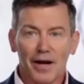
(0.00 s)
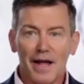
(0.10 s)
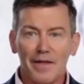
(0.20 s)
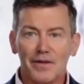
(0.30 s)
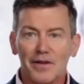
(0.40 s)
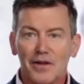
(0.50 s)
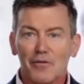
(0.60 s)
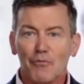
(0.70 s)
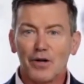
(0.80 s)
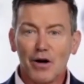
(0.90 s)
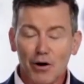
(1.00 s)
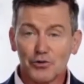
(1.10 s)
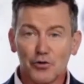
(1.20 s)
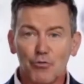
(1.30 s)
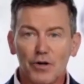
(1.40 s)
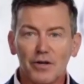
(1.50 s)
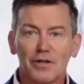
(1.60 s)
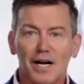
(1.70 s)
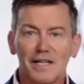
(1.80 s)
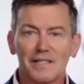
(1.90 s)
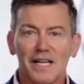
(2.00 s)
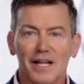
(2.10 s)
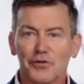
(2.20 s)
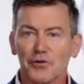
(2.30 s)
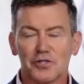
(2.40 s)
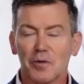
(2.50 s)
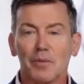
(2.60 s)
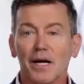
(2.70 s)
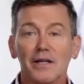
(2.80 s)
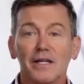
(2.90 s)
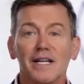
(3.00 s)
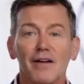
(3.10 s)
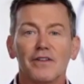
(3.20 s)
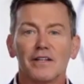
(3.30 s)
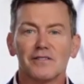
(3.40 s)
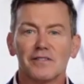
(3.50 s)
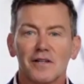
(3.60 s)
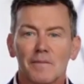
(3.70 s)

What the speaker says: And we also realize that there's compelling evidence